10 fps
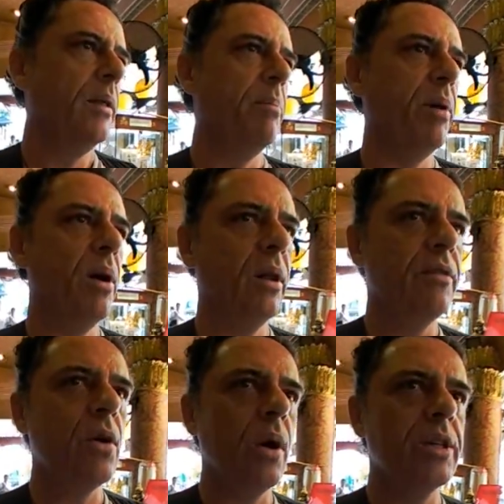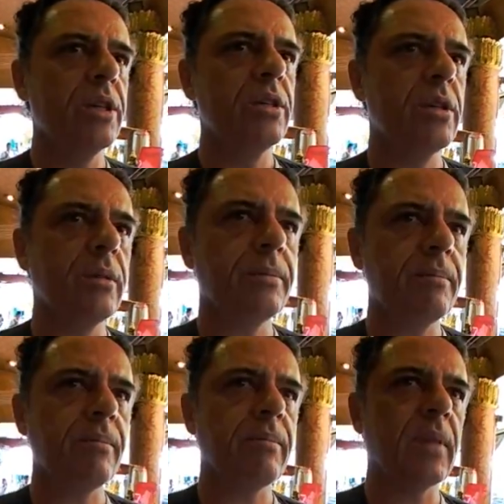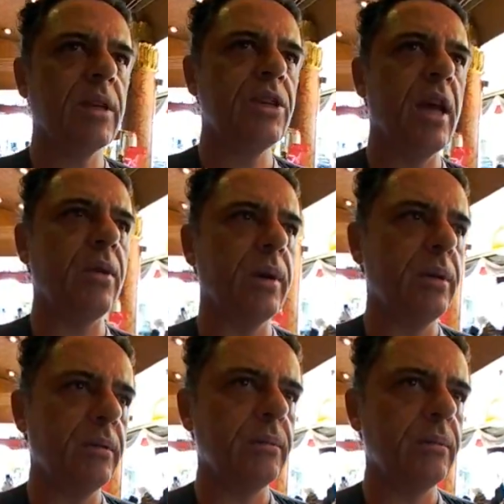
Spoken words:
The bull, of course, is sacred